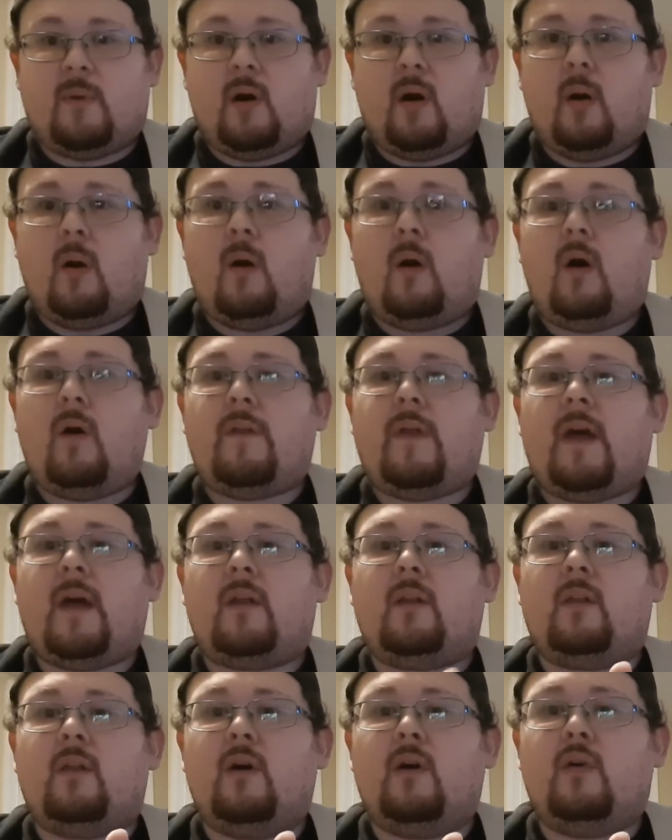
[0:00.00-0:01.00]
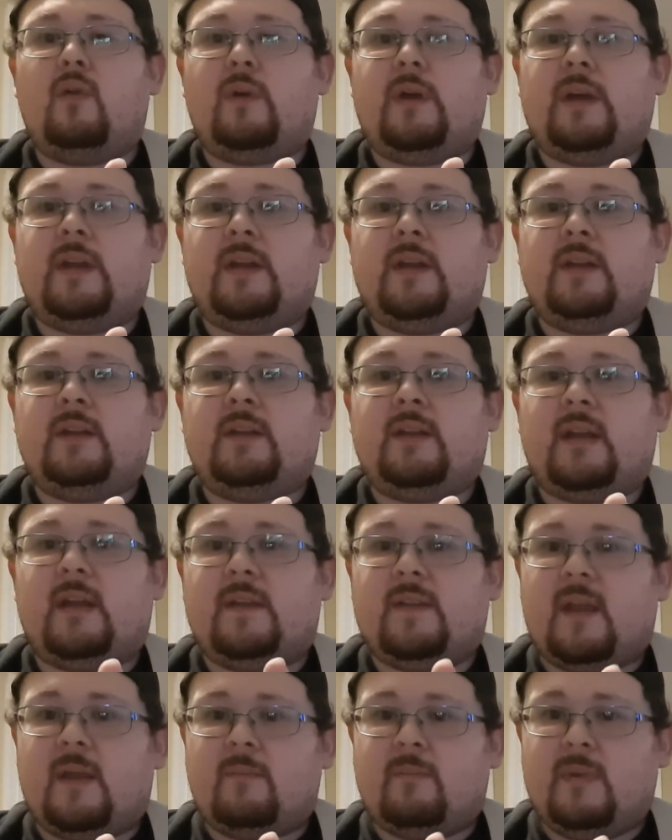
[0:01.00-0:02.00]
all that low end
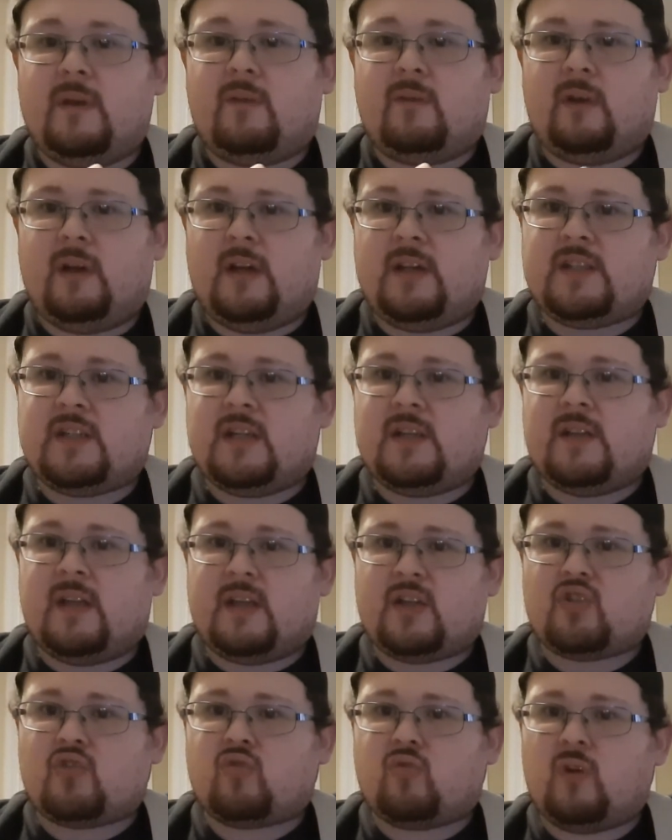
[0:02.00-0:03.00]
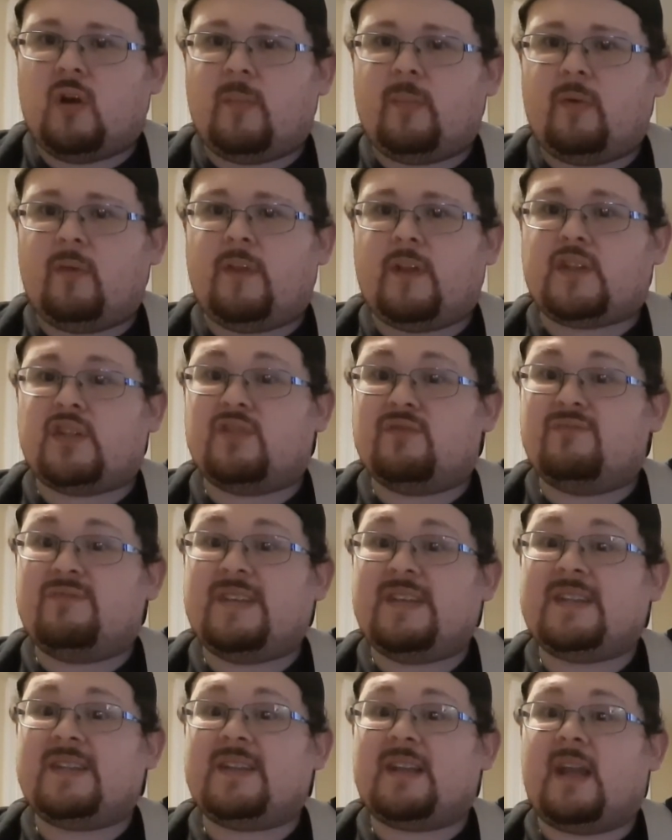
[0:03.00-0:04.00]
and that mid-range and that treble that you
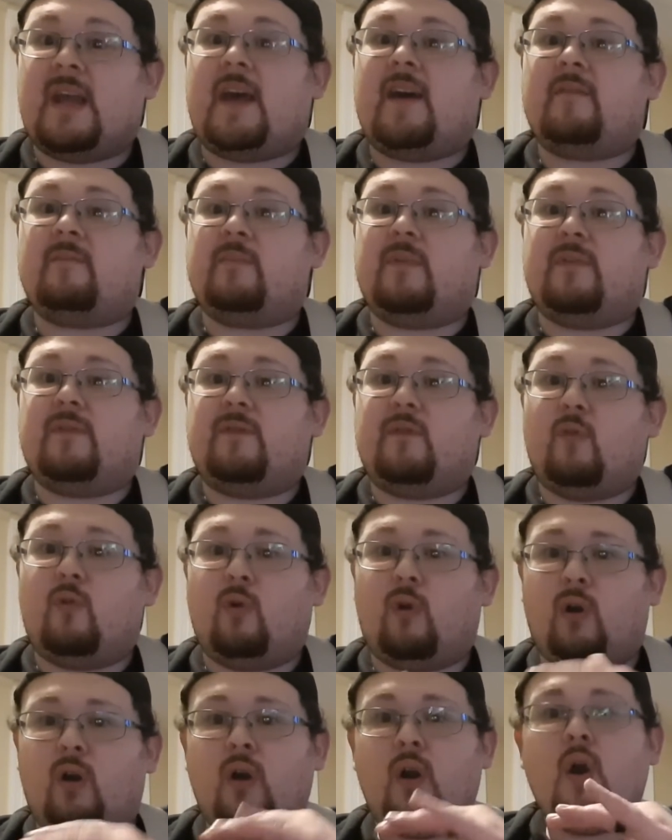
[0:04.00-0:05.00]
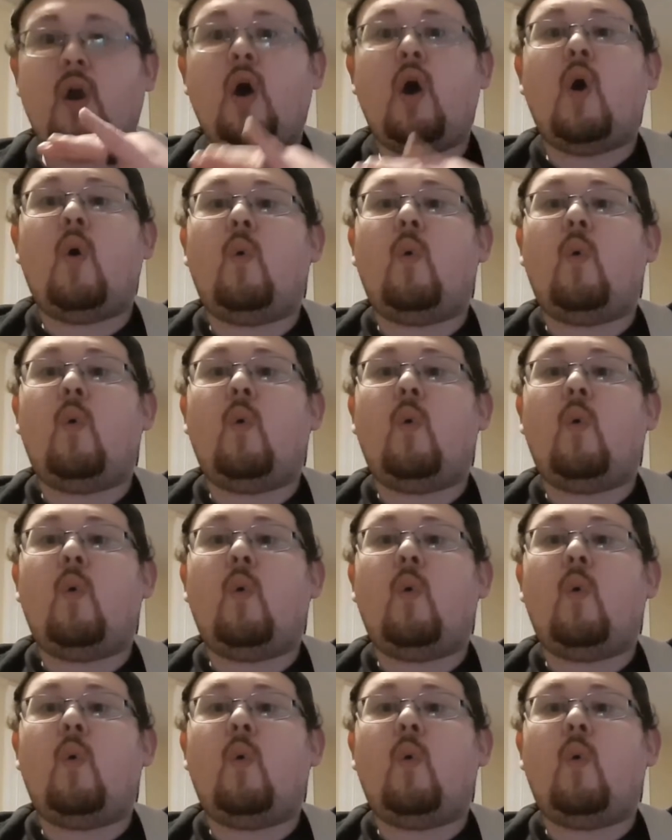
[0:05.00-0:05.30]
didn't have before,